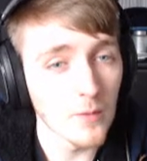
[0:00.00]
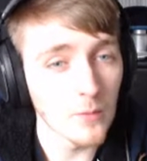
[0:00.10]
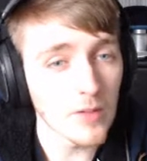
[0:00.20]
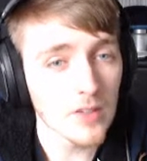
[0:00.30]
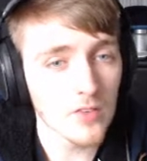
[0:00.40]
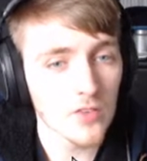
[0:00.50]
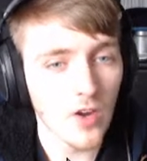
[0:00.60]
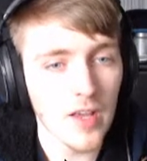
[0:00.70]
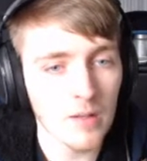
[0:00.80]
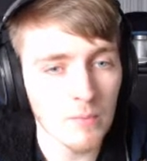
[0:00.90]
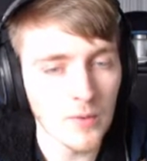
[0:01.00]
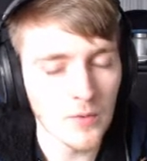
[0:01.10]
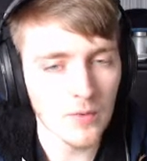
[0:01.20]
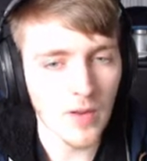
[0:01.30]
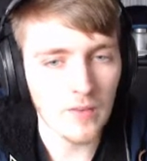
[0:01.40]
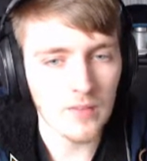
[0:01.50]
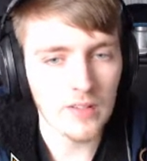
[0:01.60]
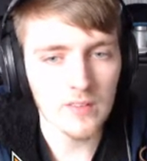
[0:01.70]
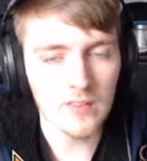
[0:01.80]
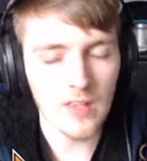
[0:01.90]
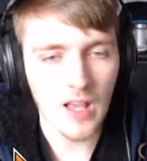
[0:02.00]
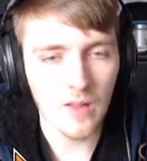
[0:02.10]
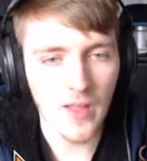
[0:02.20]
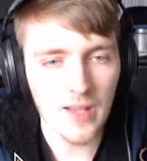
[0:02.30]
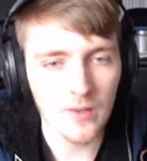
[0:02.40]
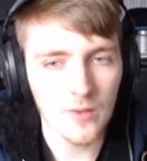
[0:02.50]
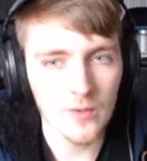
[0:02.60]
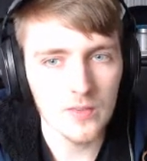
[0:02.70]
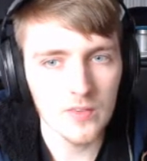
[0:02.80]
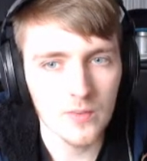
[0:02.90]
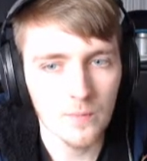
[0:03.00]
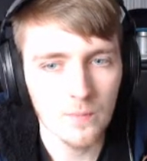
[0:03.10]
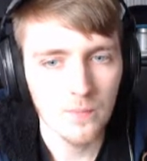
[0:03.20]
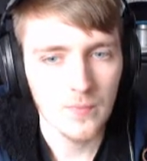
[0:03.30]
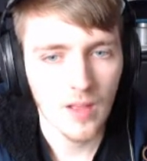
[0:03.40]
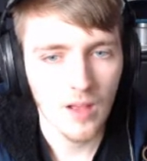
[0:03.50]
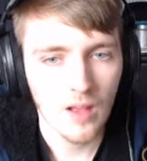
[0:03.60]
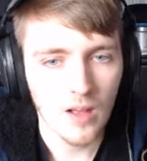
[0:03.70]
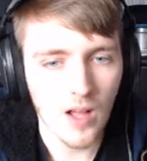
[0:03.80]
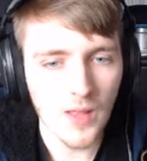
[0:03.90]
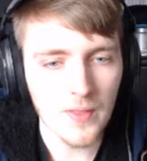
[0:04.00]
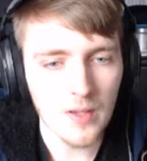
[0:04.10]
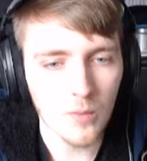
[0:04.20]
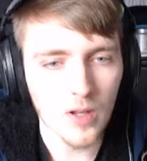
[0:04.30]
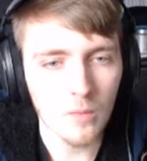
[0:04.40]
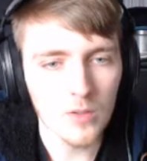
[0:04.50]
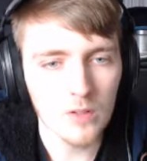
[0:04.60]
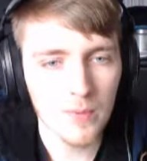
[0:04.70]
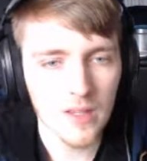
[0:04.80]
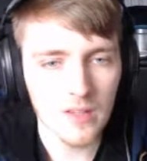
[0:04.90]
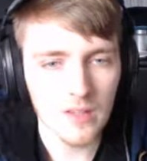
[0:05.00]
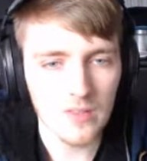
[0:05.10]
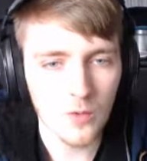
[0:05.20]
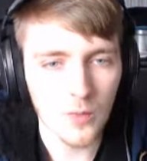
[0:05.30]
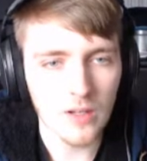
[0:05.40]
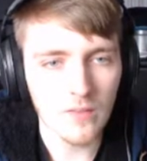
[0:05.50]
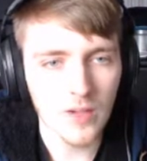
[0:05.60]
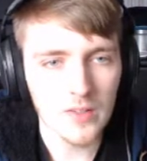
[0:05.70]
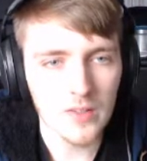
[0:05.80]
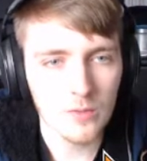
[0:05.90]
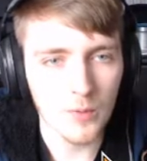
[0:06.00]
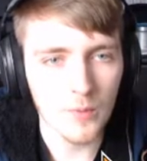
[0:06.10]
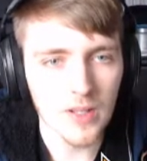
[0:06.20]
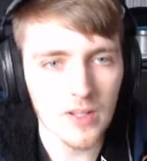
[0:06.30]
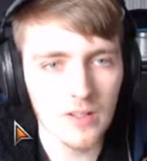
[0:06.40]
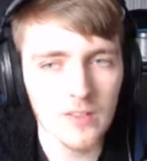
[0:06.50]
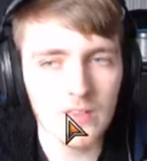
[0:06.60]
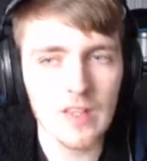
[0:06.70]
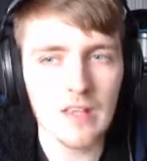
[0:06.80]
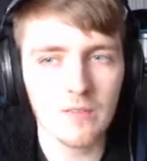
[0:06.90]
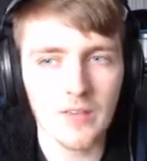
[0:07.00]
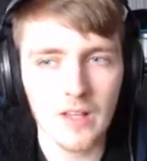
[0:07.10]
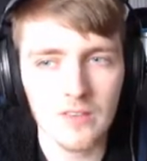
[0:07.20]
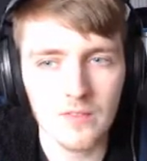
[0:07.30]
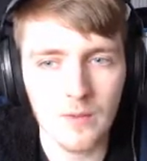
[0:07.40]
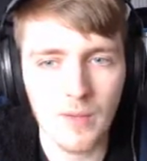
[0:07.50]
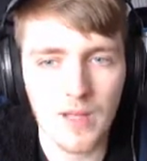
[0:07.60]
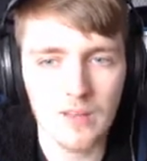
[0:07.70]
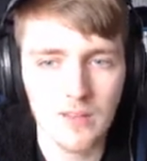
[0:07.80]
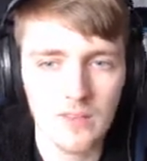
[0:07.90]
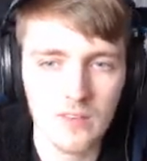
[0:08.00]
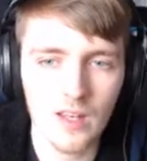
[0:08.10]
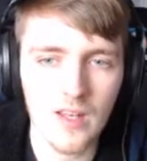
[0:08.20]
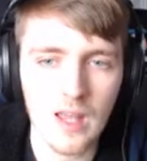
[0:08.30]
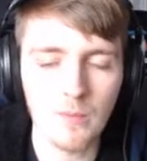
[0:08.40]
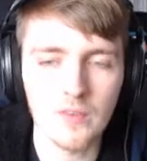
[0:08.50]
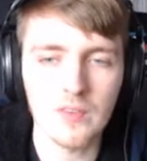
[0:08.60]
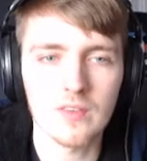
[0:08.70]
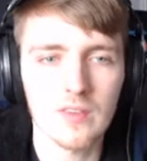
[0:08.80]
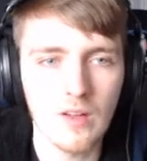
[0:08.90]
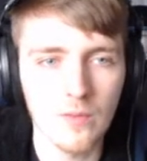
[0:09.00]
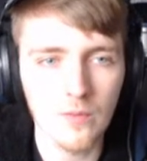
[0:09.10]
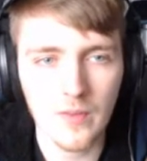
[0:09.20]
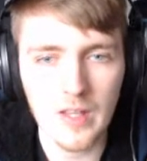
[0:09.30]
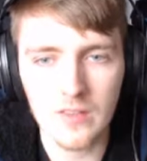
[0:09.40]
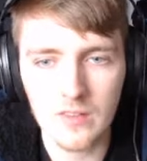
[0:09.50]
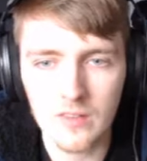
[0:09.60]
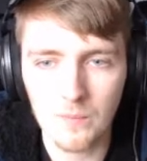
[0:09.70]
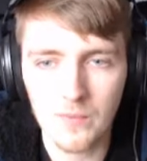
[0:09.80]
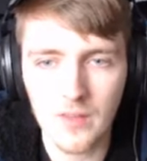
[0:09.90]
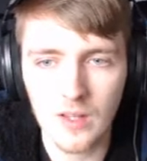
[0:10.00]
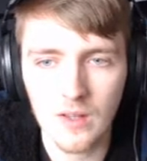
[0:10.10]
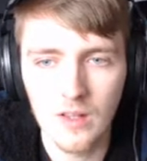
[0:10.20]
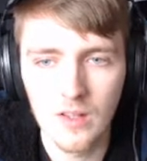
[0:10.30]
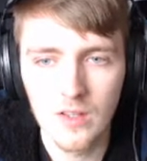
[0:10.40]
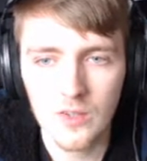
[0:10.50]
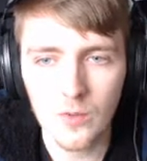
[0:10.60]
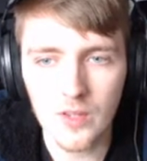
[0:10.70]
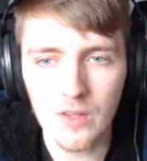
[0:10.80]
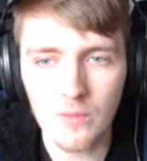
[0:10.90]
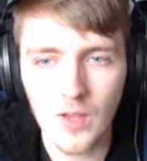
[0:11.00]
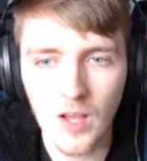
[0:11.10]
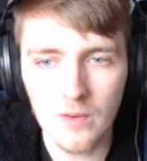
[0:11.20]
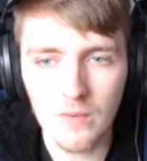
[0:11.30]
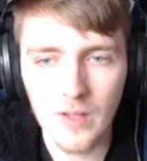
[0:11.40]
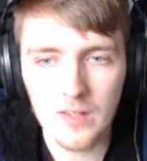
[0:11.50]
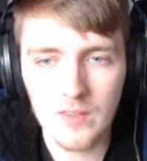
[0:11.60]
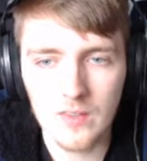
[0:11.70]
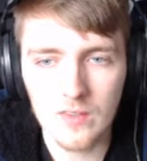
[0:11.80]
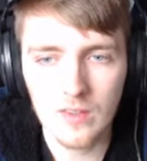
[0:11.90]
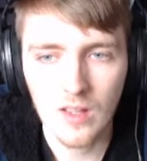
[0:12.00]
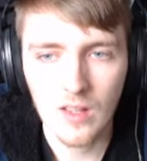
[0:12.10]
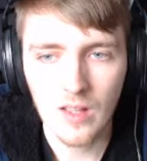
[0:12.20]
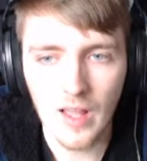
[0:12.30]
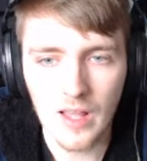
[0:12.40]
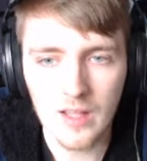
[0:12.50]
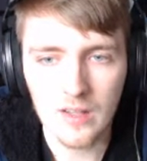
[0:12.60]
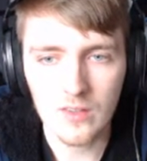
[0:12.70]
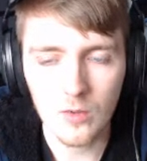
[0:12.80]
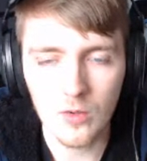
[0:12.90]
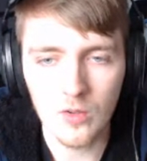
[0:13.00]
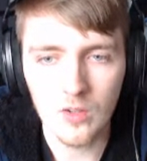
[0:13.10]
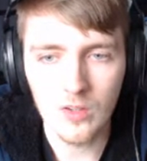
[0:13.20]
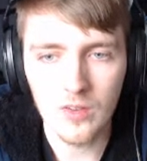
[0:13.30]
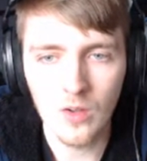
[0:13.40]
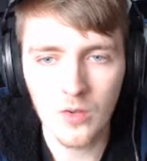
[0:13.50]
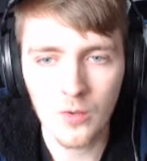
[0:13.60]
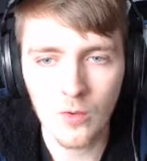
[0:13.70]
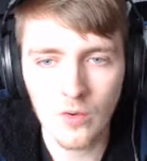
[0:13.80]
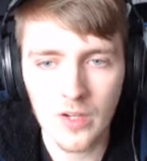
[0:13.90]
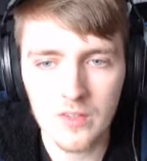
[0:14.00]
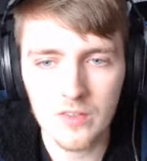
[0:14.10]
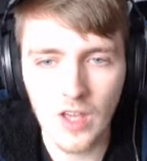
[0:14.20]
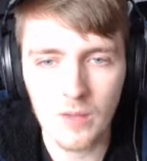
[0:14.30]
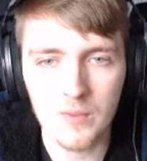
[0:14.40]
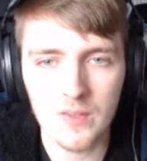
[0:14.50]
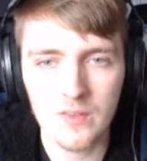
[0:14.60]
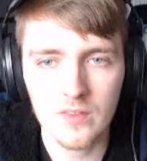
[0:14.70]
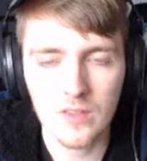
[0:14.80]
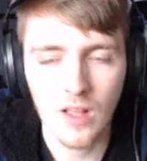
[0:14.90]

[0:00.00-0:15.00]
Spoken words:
We could try and build around it and see how that goes. I think what I would pick is Queen of Ice, but we're going to see if Dance of the Mance enables itself into something. So we're looking for artifacts and or non-aura enchantments.